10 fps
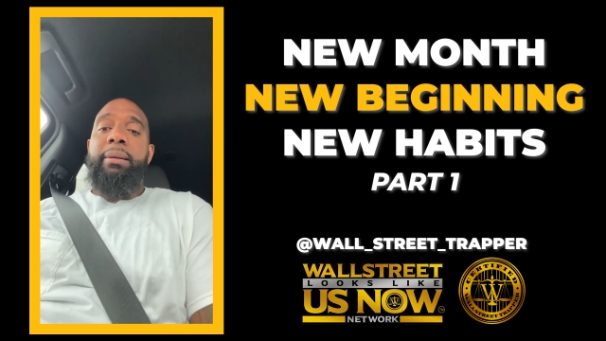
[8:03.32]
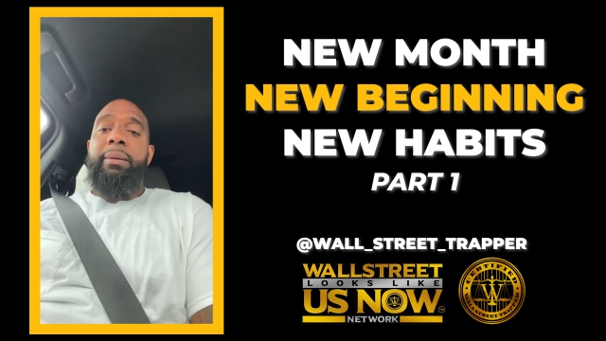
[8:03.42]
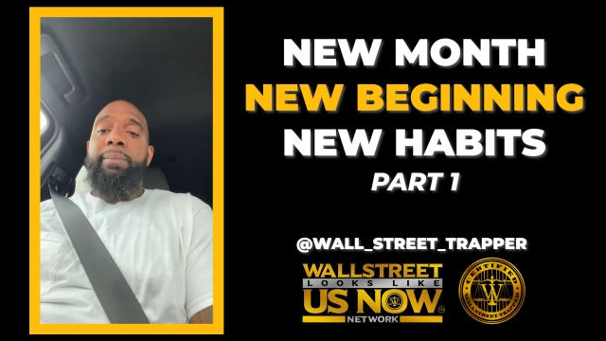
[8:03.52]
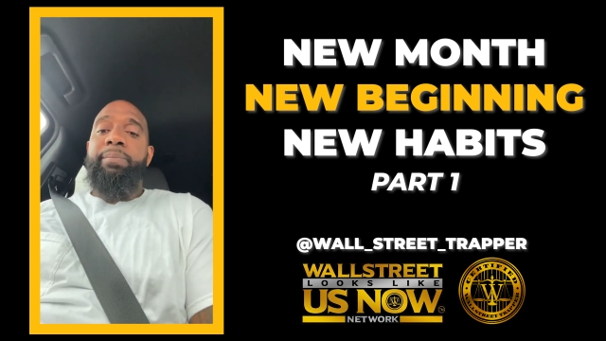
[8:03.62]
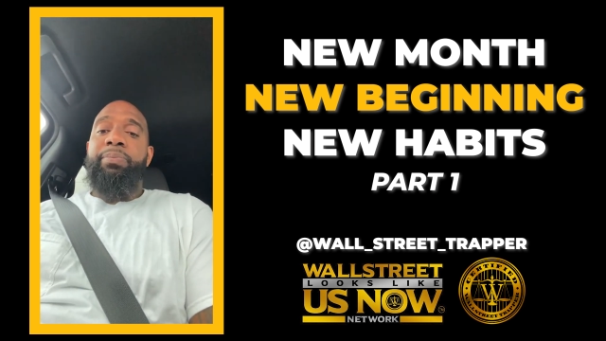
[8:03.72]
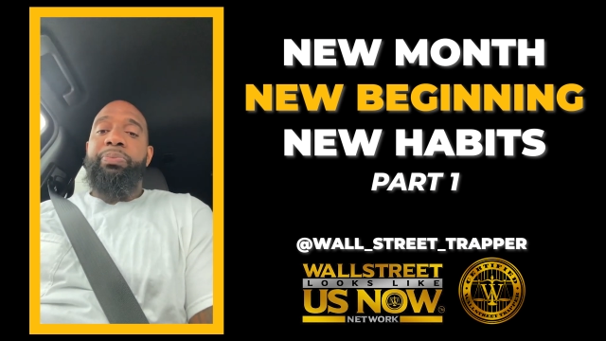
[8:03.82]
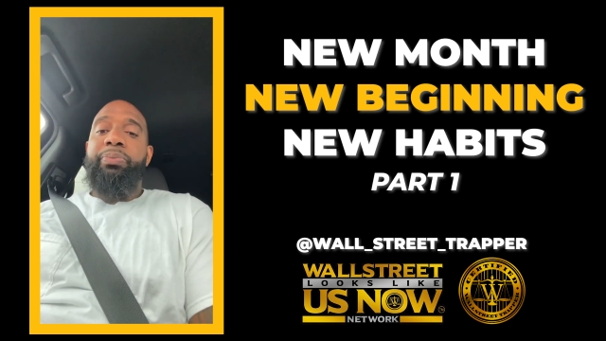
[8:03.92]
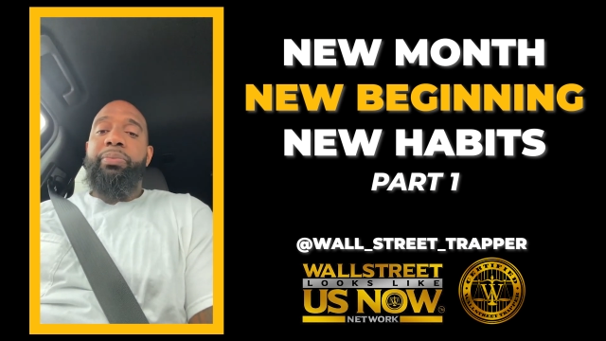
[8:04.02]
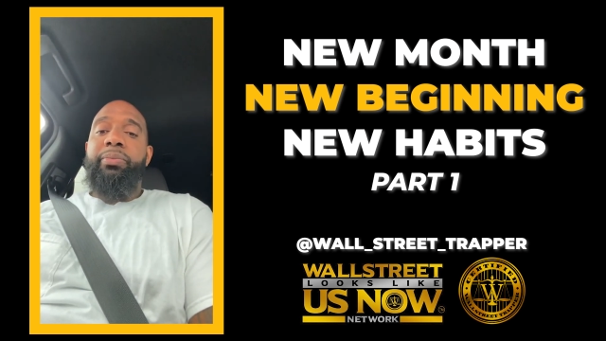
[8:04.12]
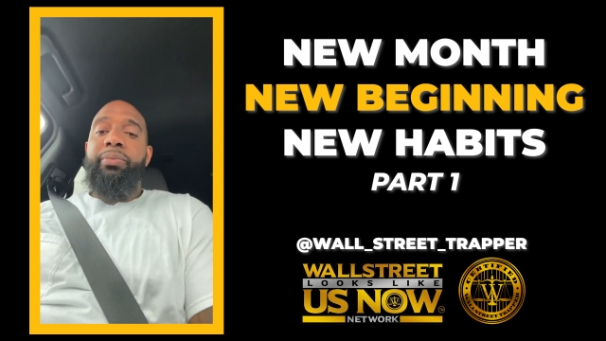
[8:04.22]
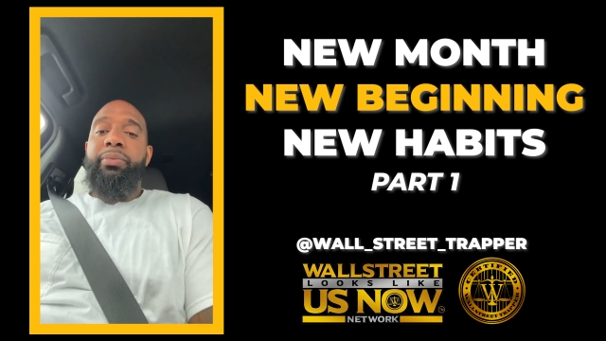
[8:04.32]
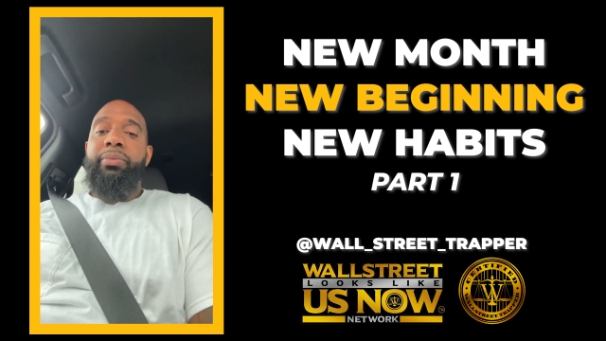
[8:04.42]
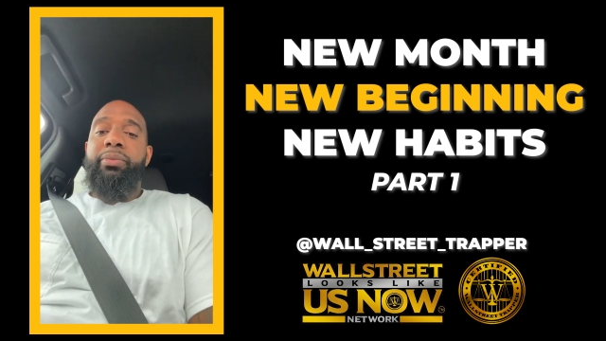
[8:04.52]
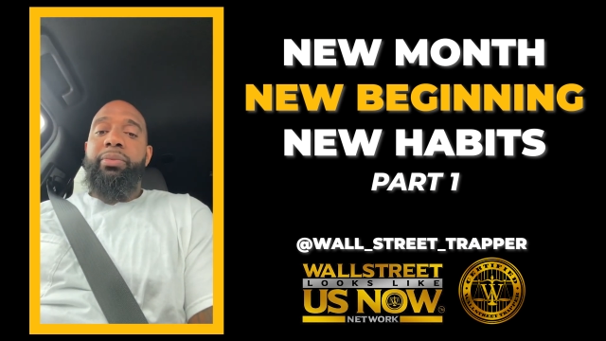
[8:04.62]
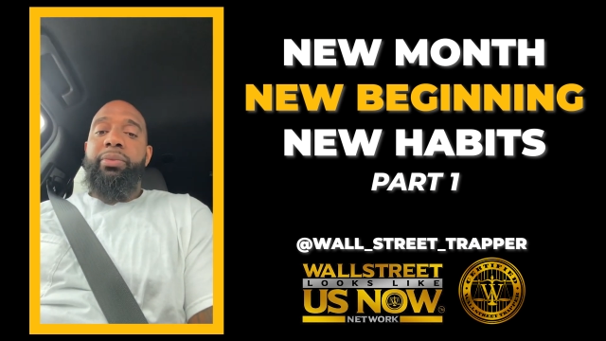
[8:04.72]

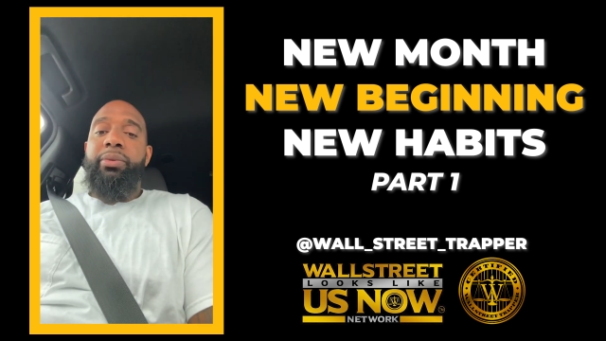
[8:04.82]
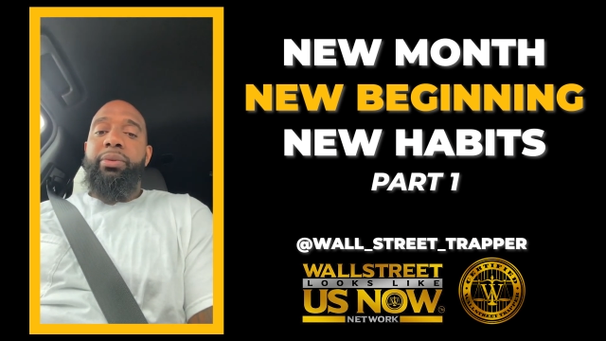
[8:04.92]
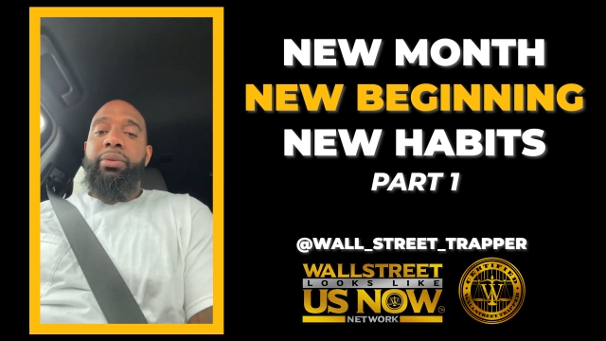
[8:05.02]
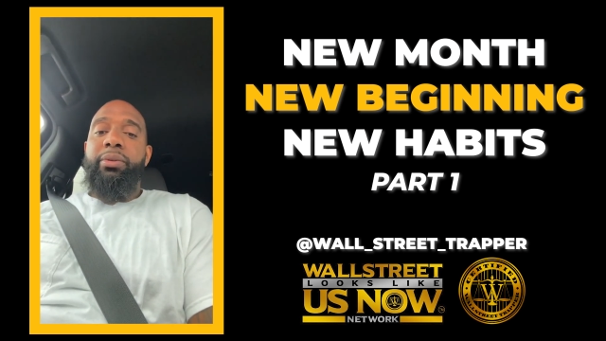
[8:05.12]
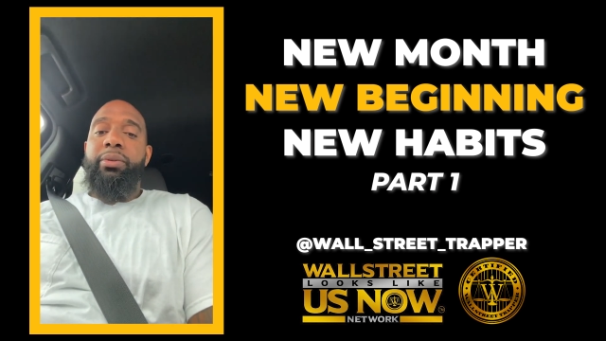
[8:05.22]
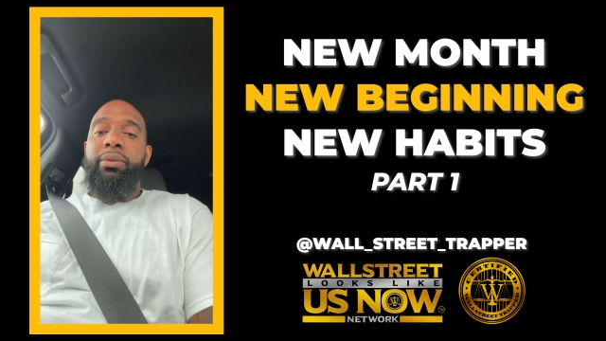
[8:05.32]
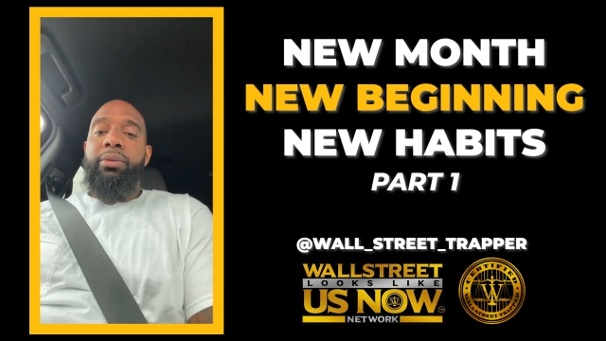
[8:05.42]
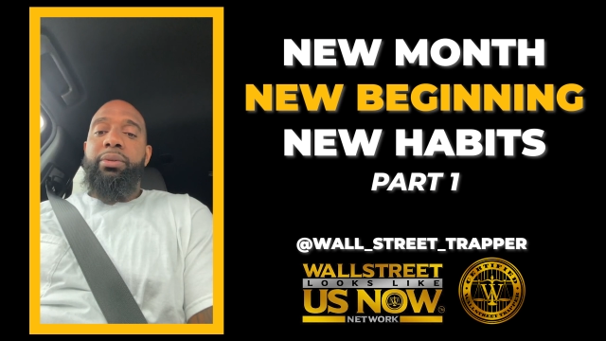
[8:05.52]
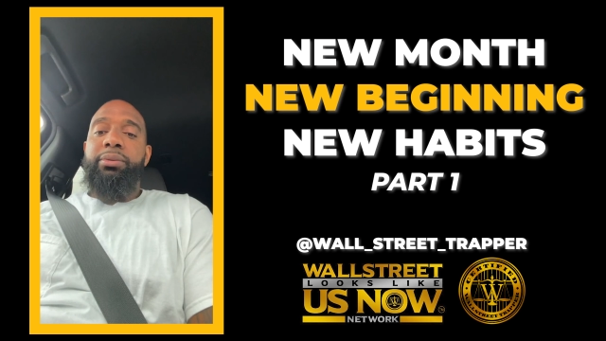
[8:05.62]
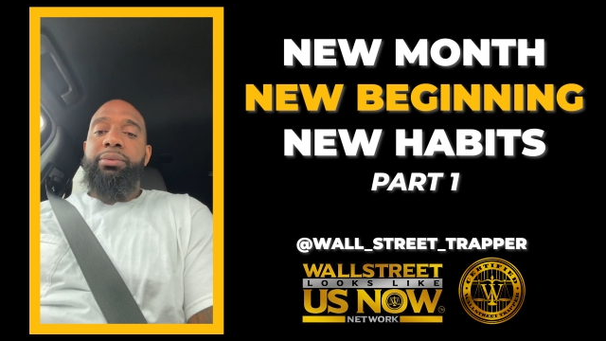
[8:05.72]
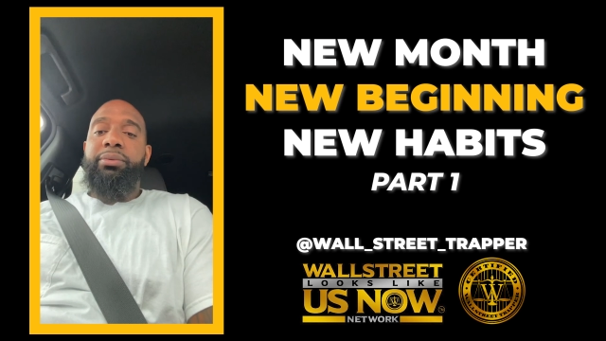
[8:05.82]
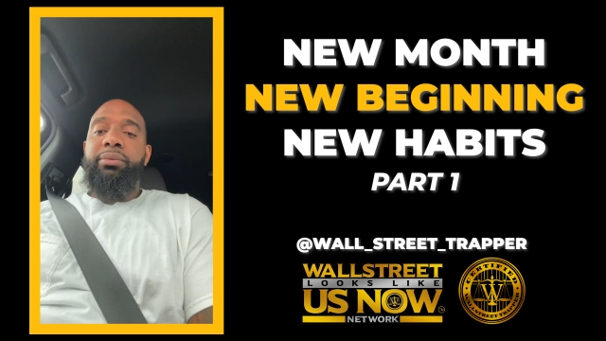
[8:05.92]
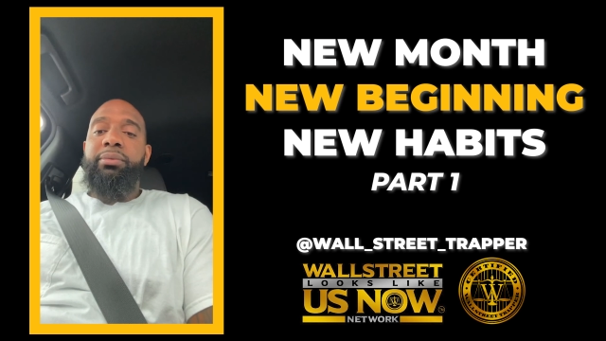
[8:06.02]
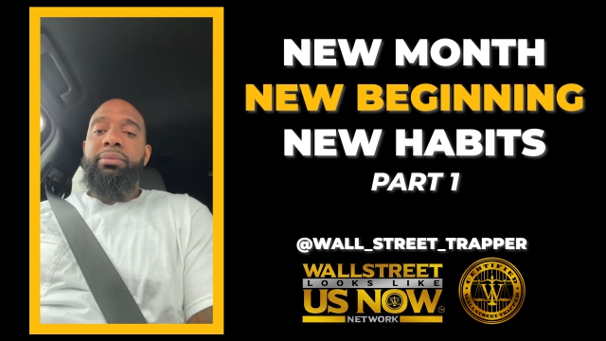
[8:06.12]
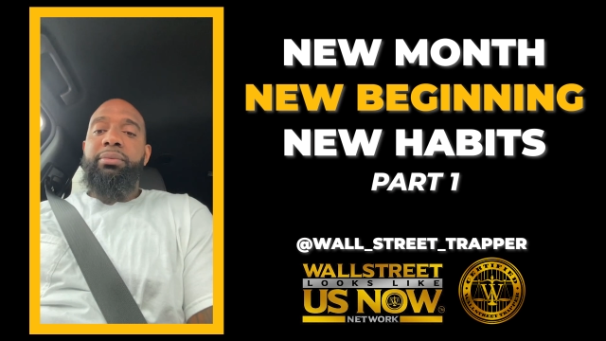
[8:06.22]

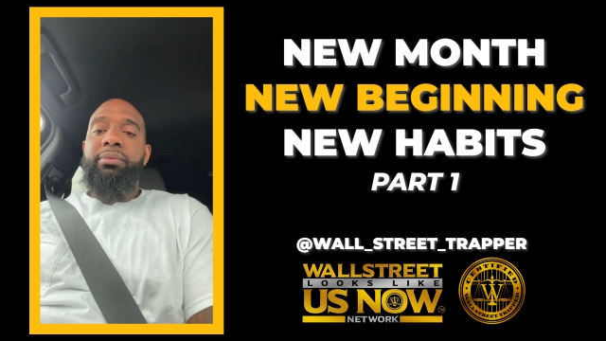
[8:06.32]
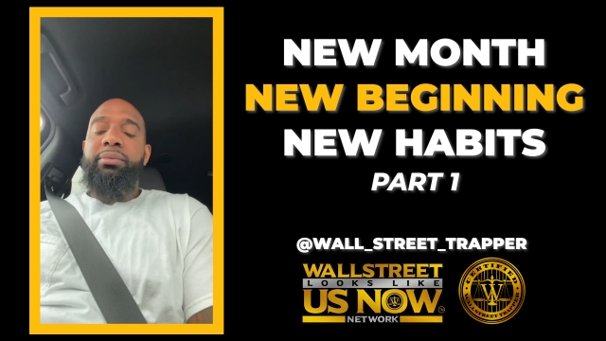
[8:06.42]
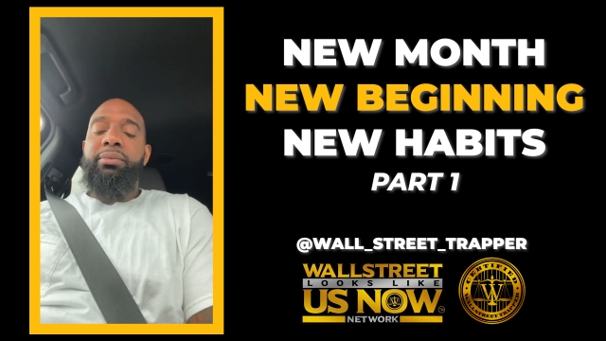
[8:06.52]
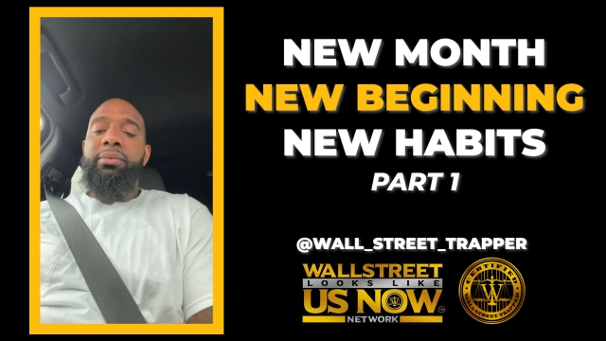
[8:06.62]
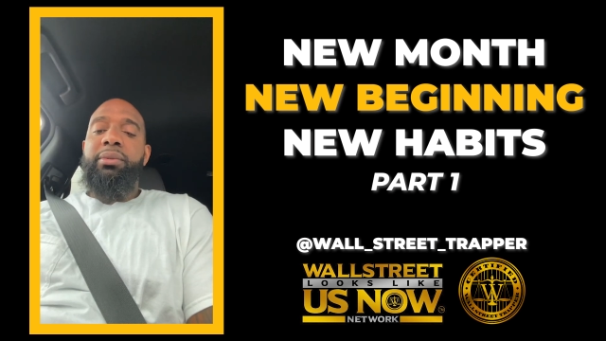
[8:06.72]
No one is speaking in this clip.